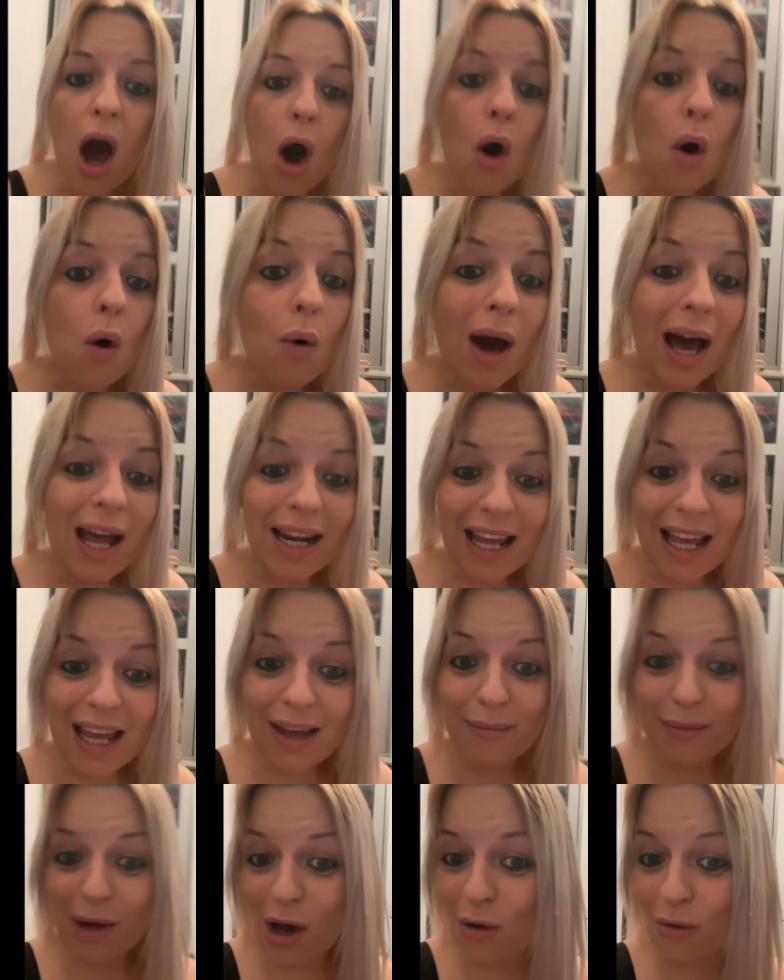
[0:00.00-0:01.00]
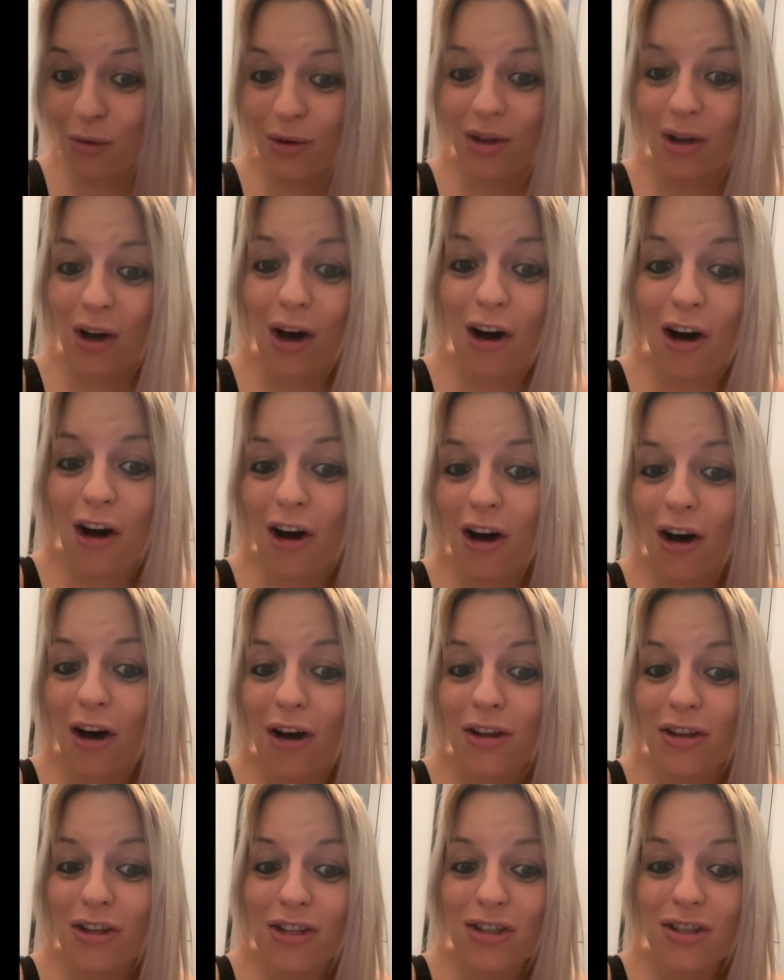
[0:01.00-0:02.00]
Oh, and Imolc
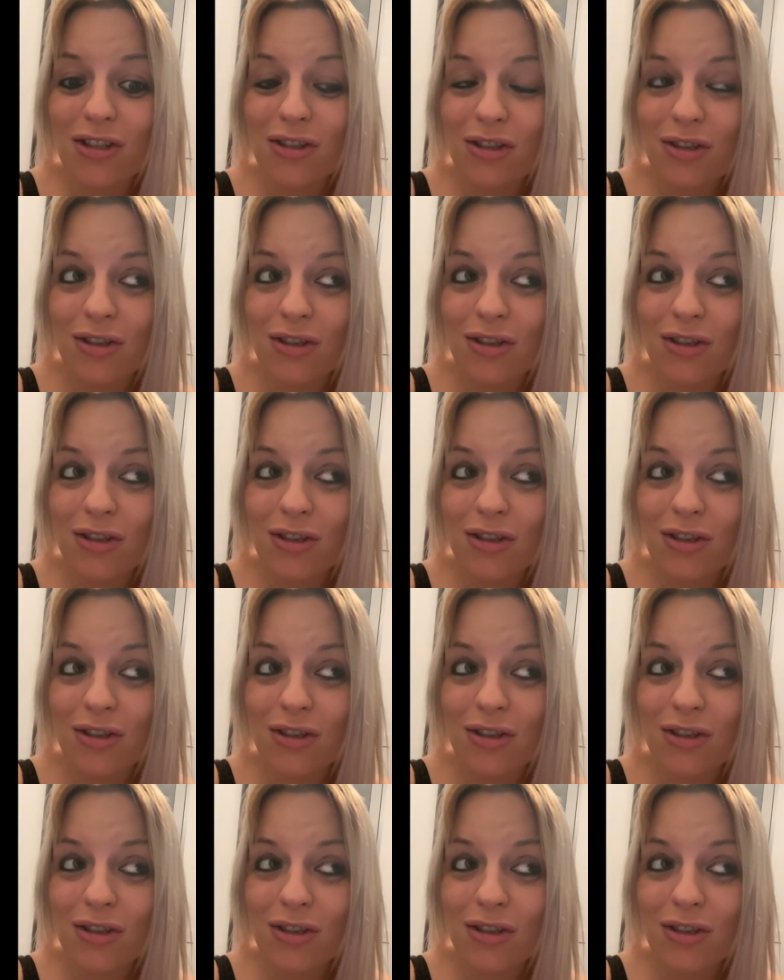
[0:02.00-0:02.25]
on